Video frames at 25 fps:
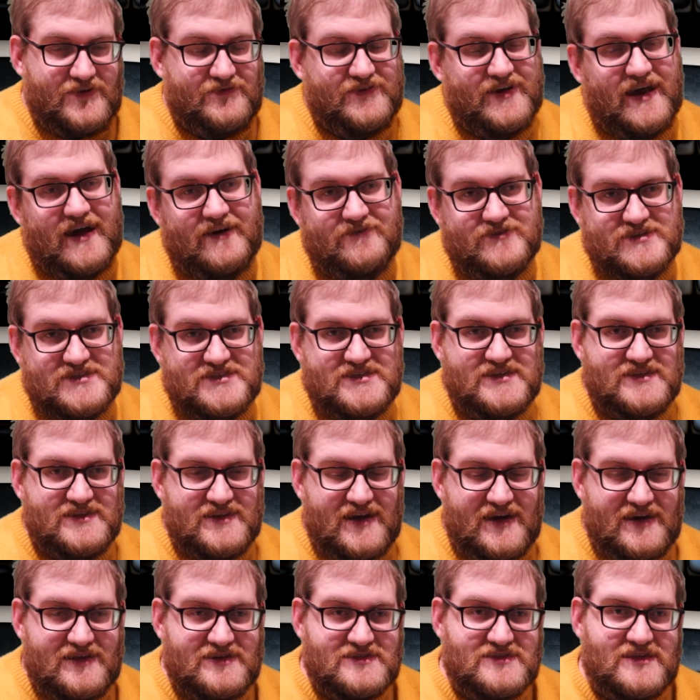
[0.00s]
If you haven't seen
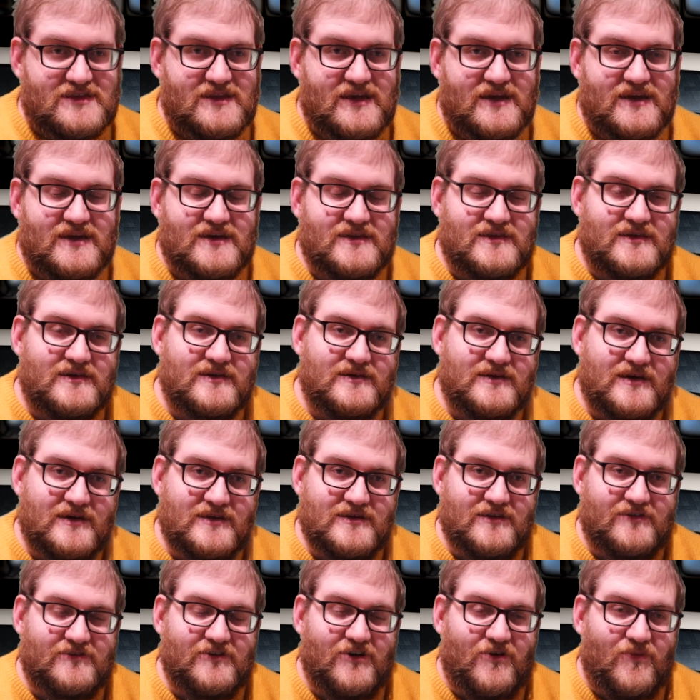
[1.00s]
that, there's a link
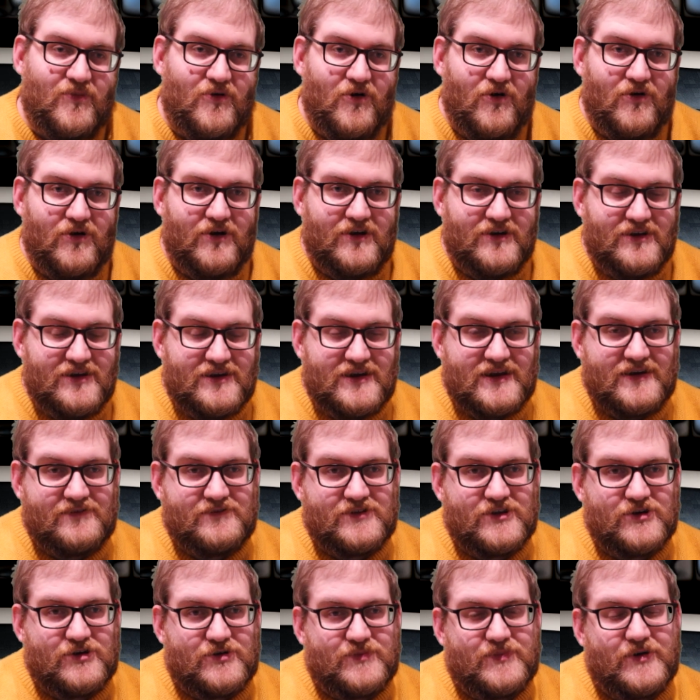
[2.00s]
in the top corner. You can have
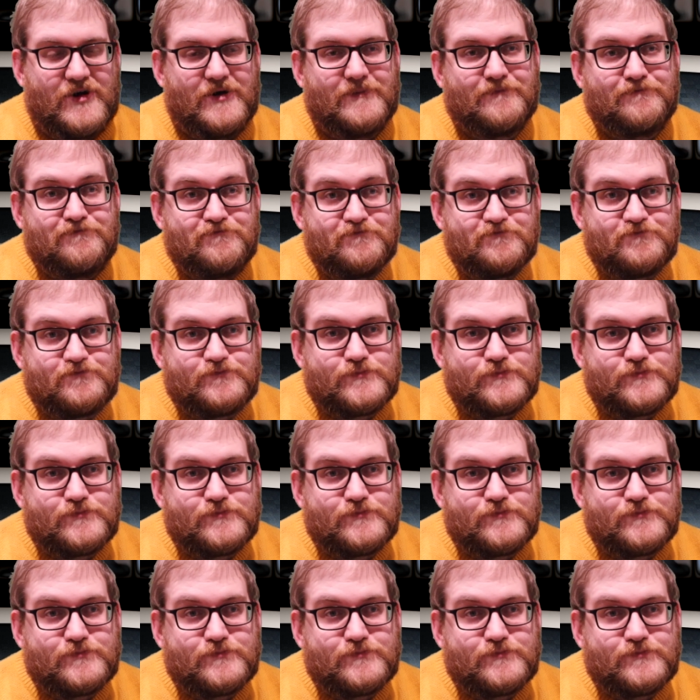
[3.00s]
a look. But